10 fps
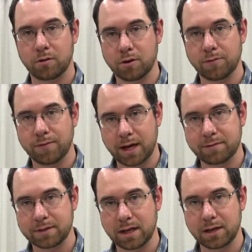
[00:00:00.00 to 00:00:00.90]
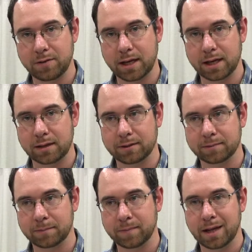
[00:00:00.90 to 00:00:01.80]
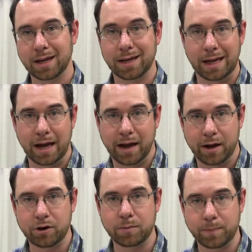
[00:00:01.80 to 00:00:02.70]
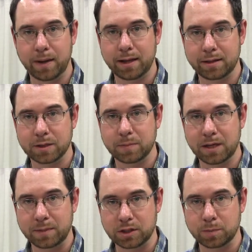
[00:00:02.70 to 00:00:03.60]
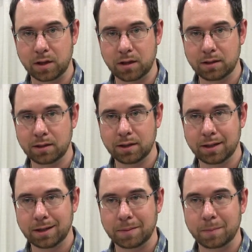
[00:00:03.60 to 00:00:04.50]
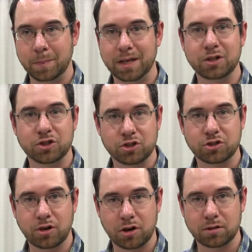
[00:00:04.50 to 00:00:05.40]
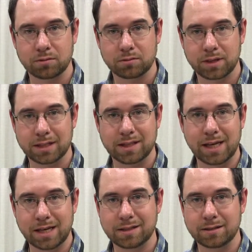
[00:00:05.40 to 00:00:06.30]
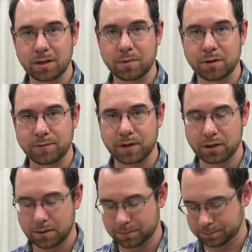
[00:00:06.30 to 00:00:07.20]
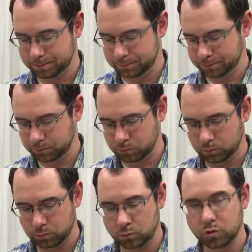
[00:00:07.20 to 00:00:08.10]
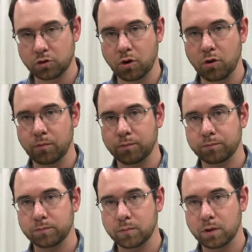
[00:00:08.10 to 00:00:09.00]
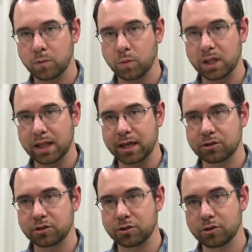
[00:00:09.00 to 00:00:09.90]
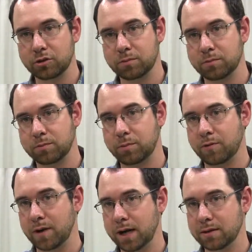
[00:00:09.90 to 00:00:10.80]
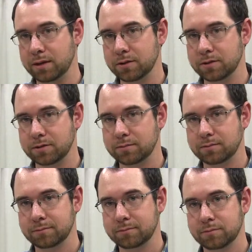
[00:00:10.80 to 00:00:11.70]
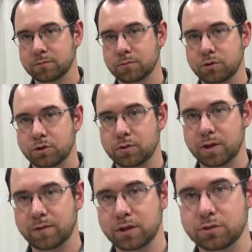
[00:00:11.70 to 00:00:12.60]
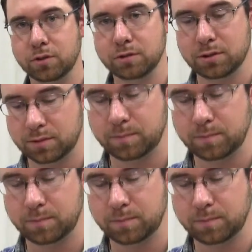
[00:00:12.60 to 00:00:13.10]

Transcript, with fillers: or 5 ton of hay. Not 100 bales might be small, but it's a start. It's an easy number to figure. So we'd like to provide this to individuals